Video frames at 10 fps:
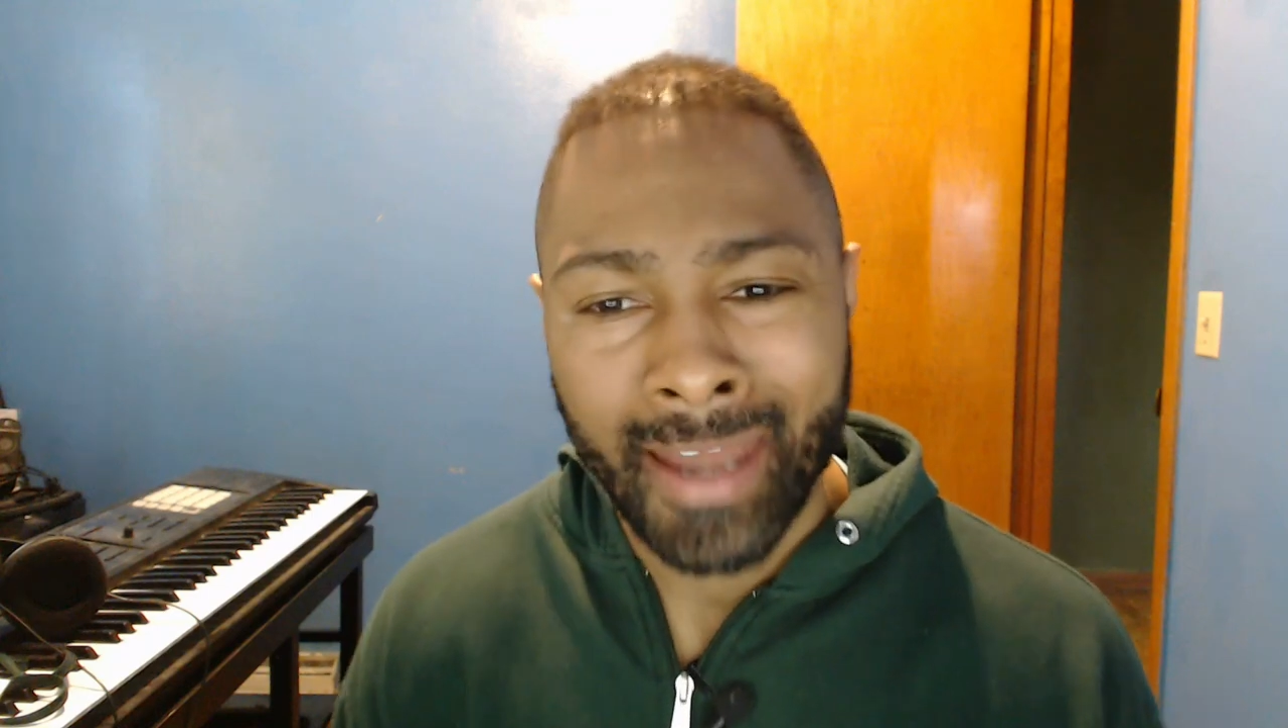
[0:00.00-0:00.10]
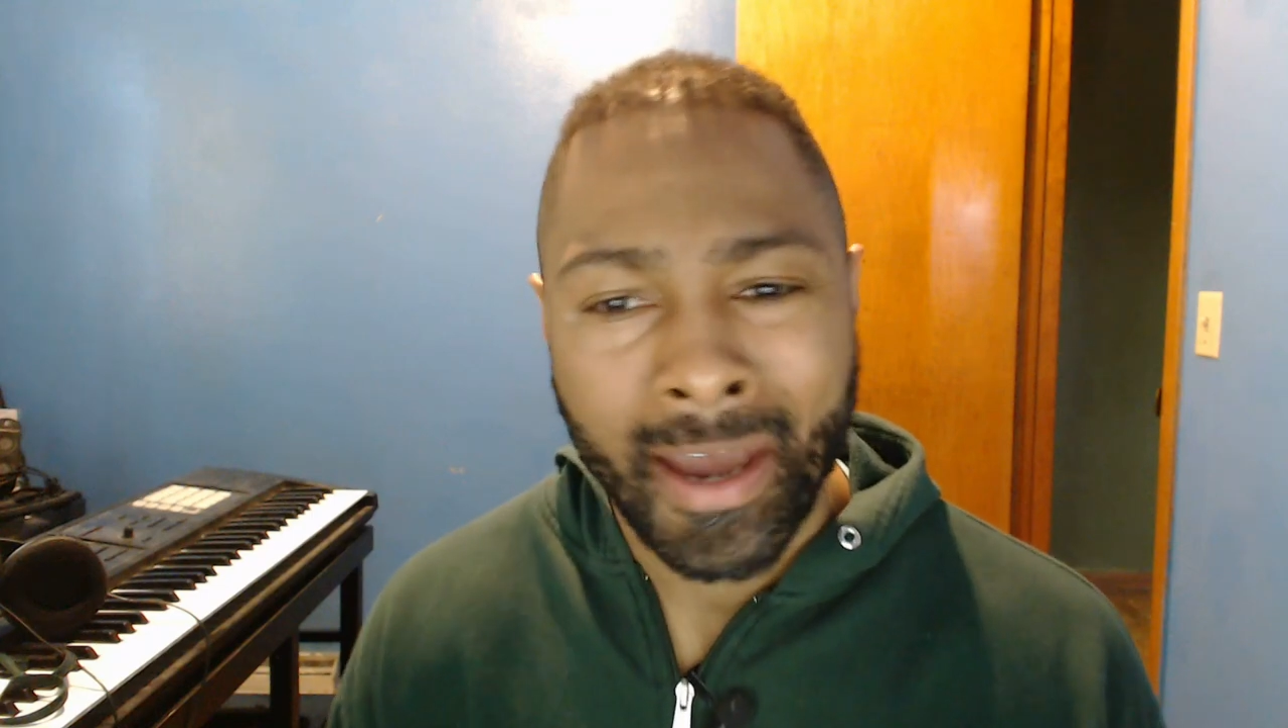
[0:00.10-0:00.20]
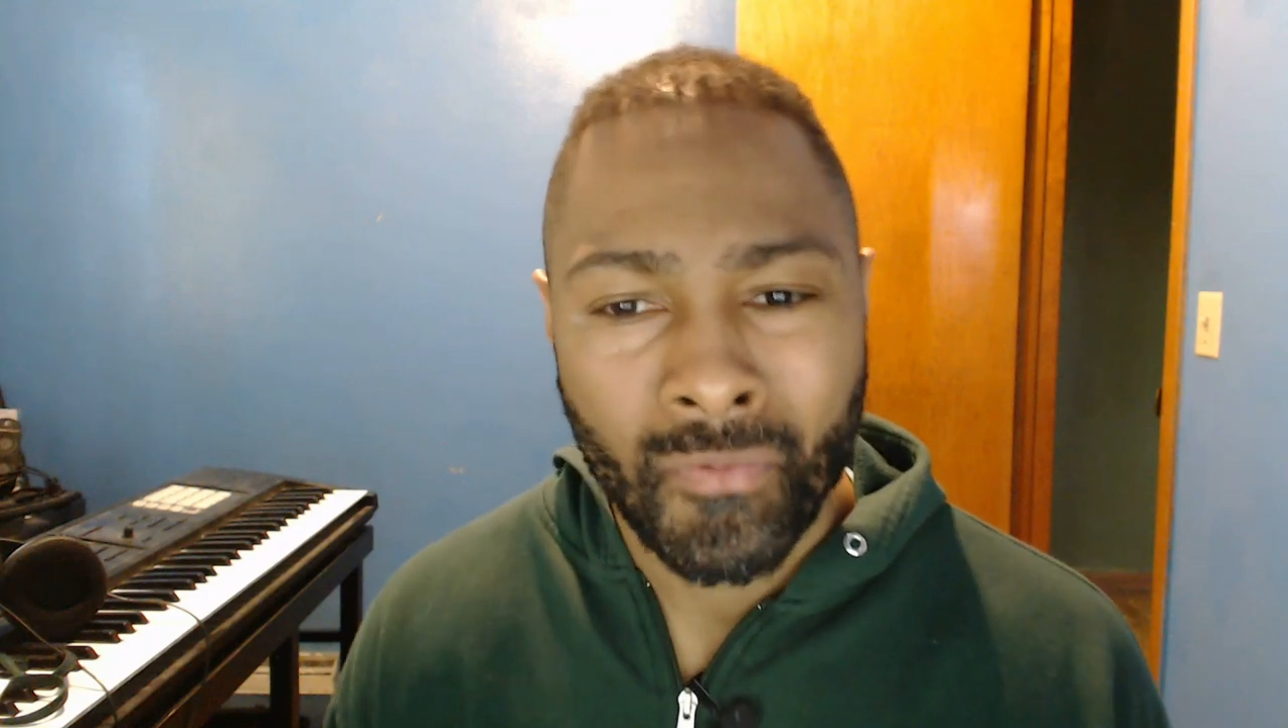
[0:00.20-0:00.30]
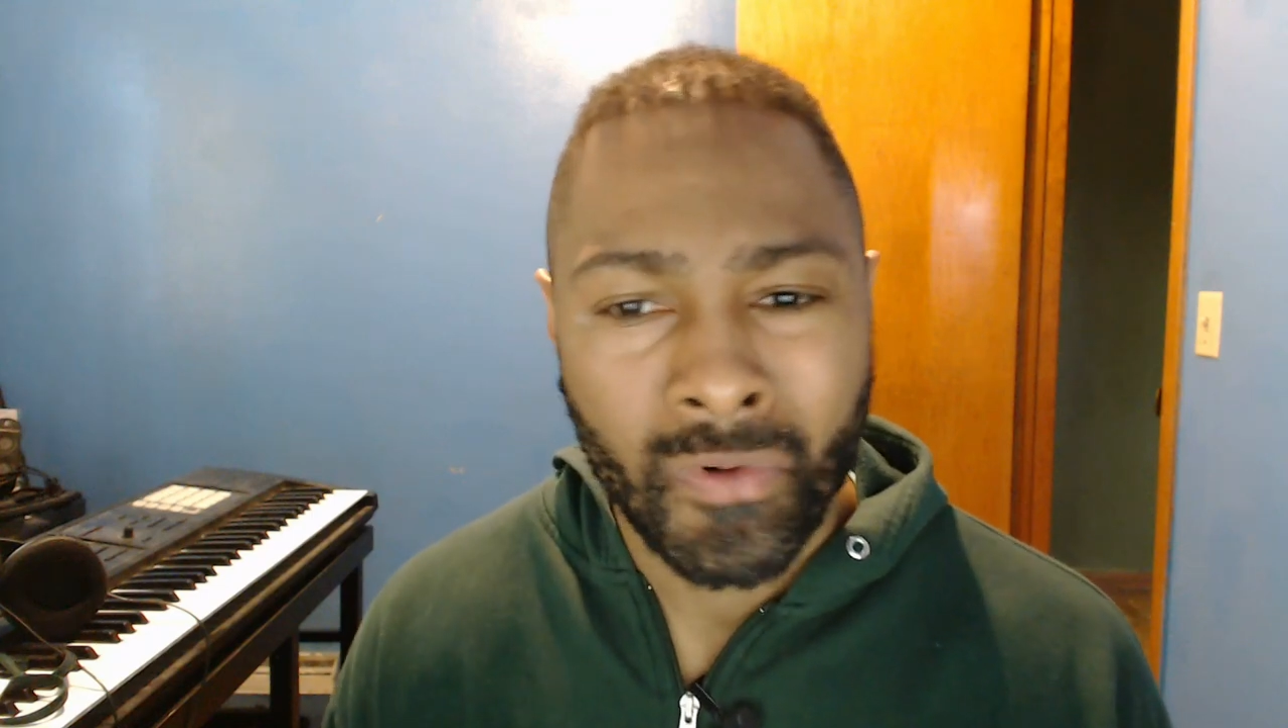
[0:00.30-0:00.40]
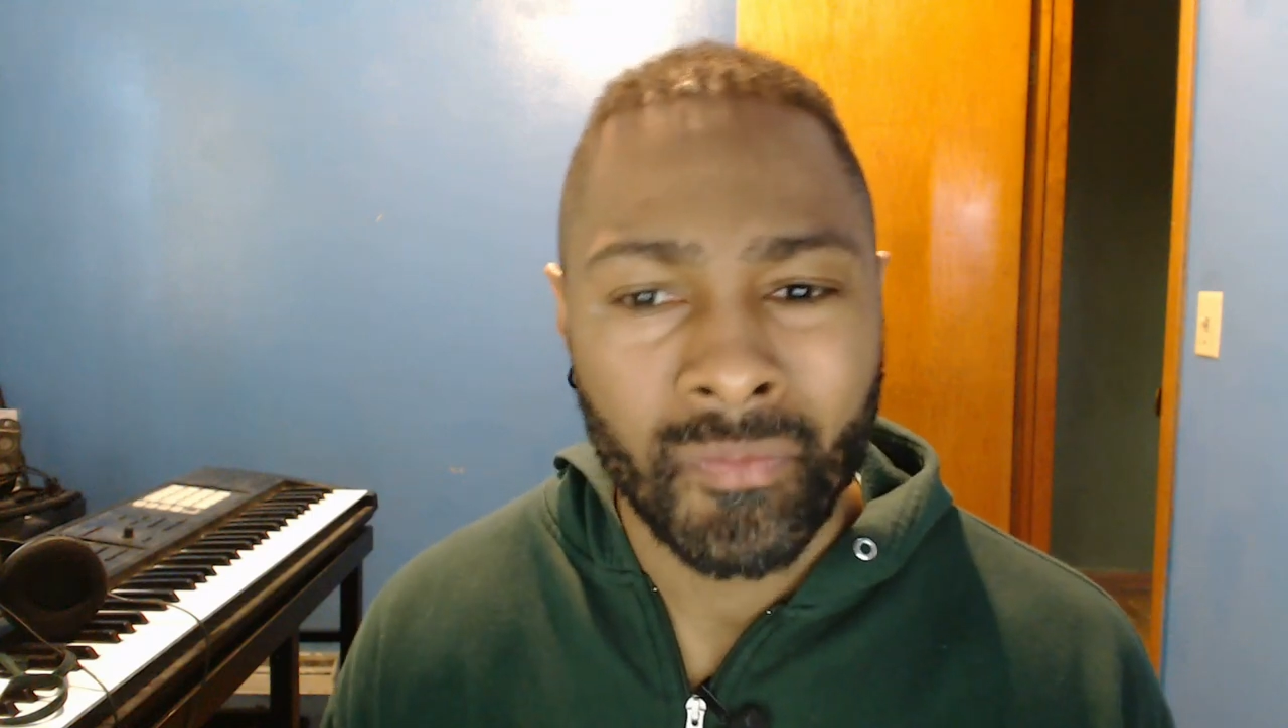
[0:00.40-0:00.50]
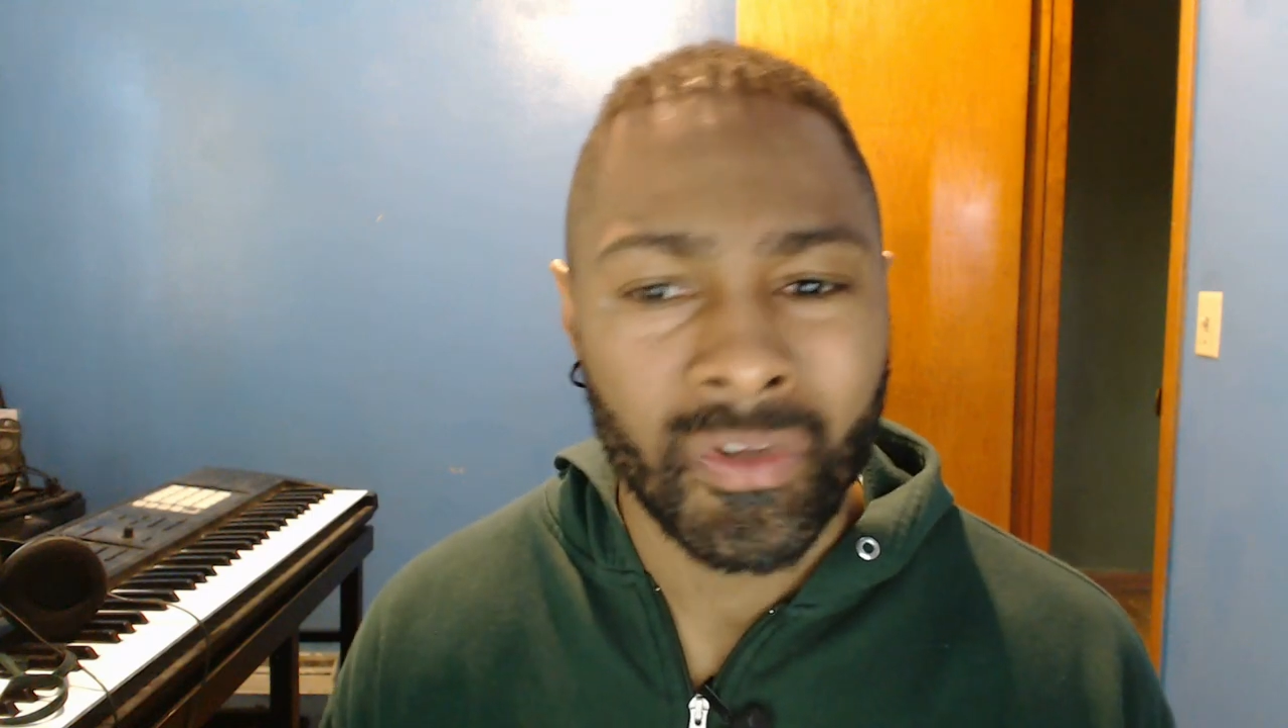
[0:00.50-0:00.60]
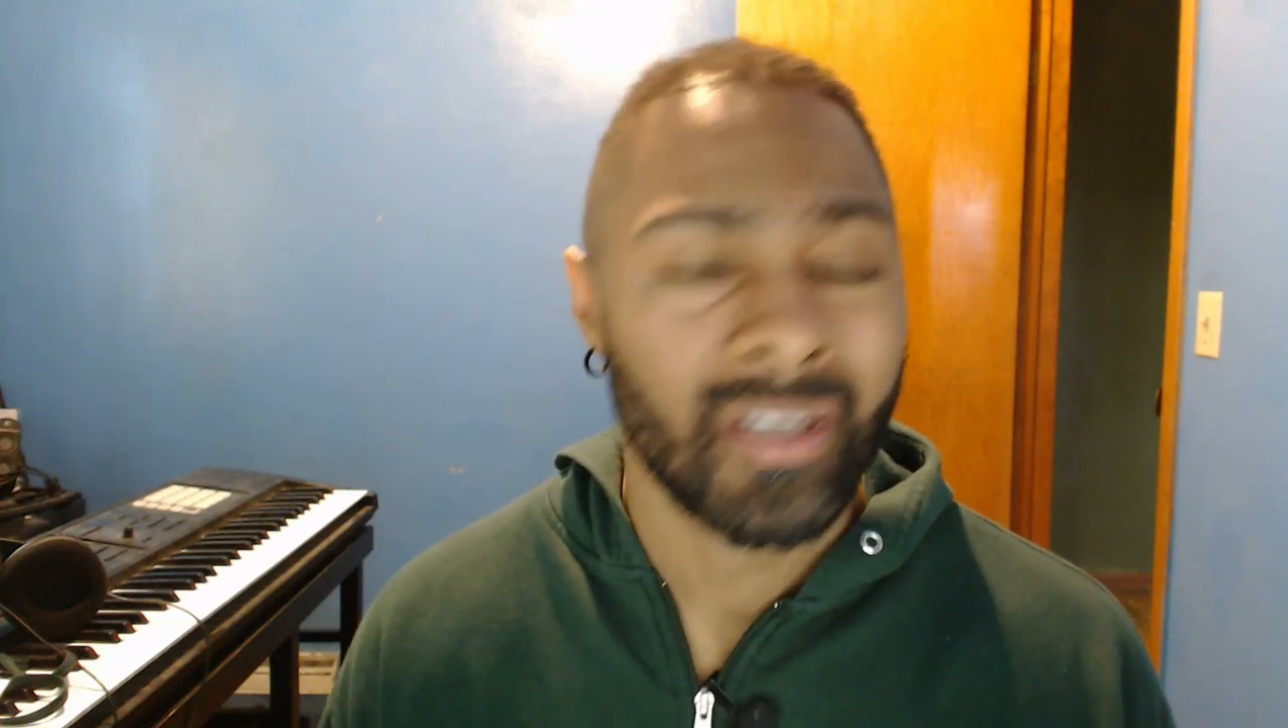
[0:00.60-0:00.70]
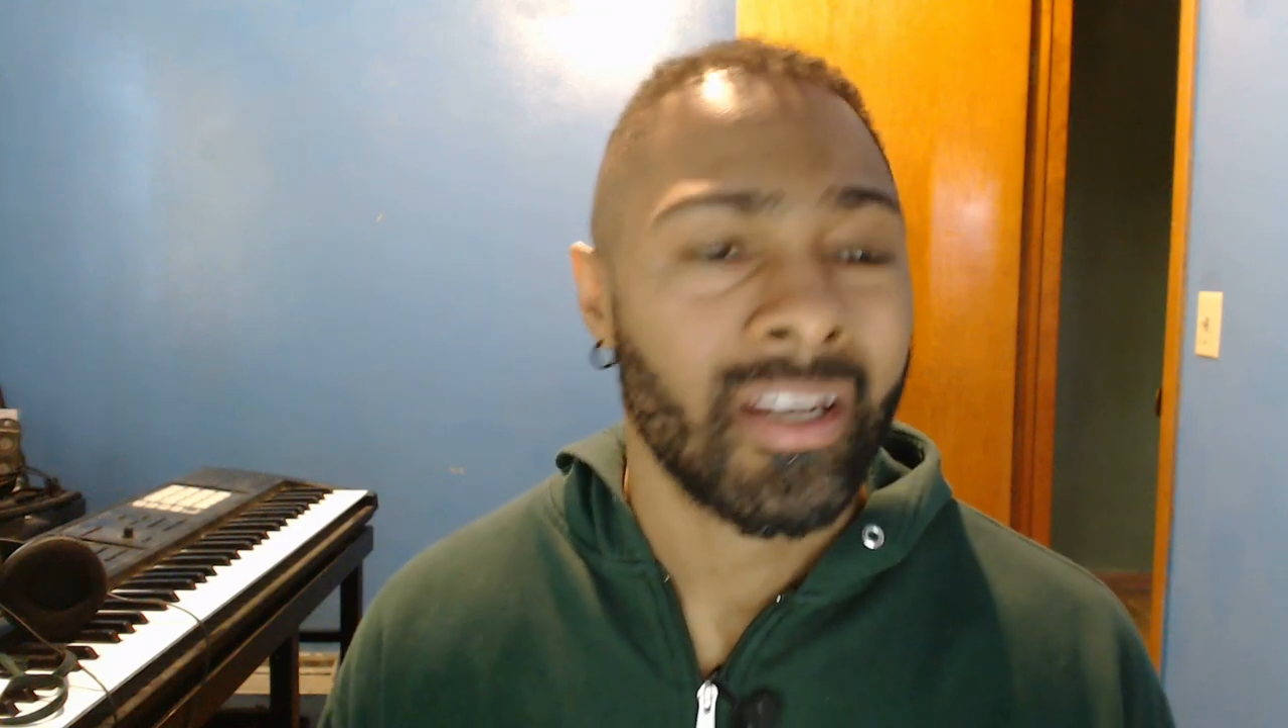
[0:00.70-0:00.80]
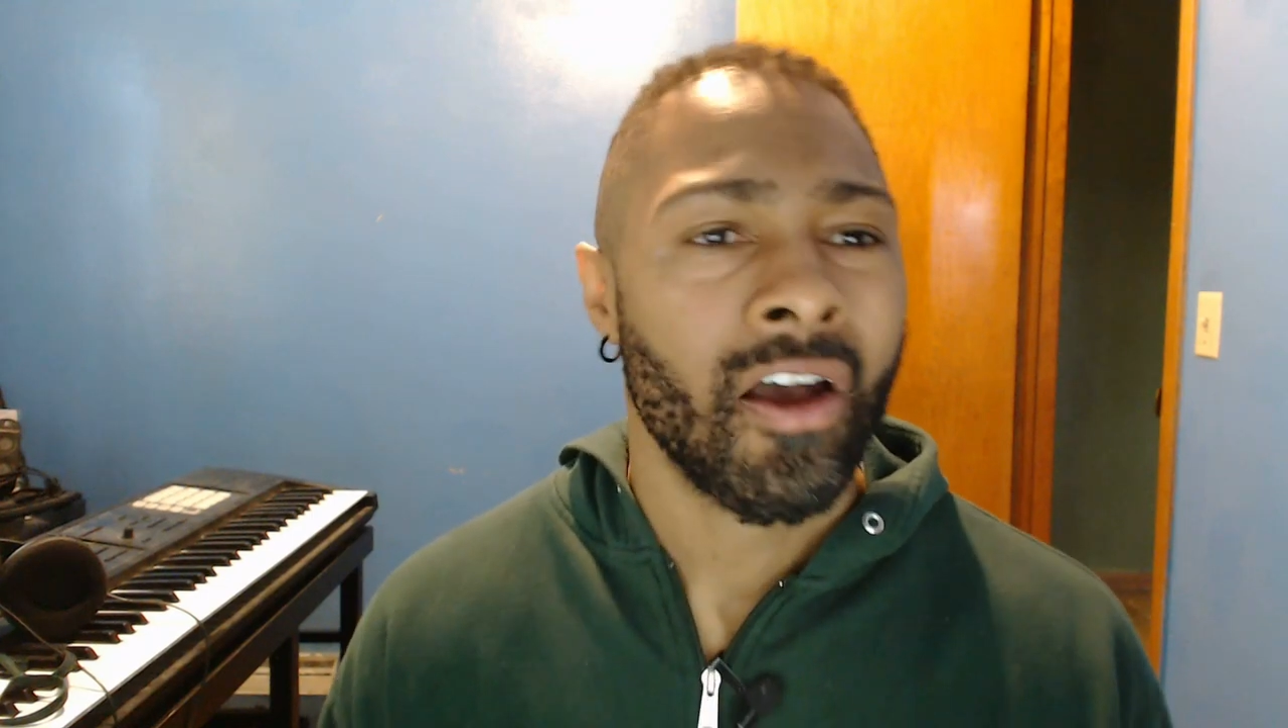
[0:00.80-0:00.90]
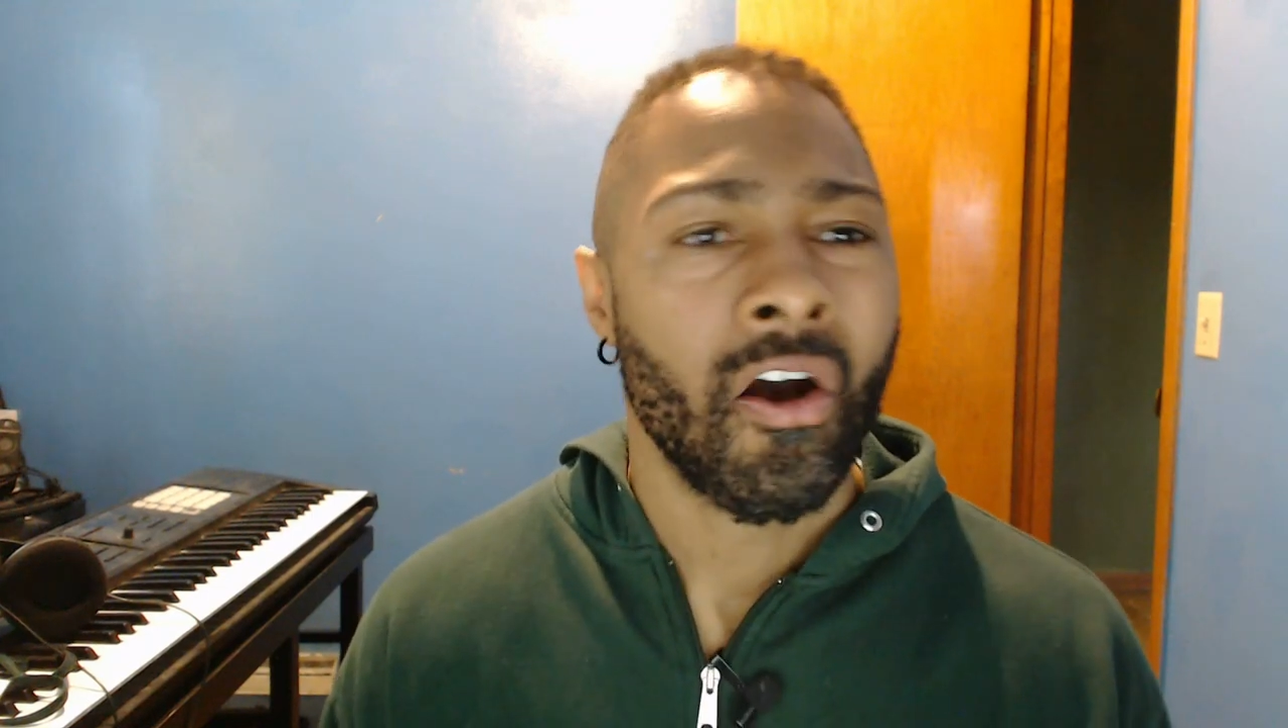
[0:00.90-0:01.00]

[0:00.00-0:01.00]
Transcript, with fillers: that woman,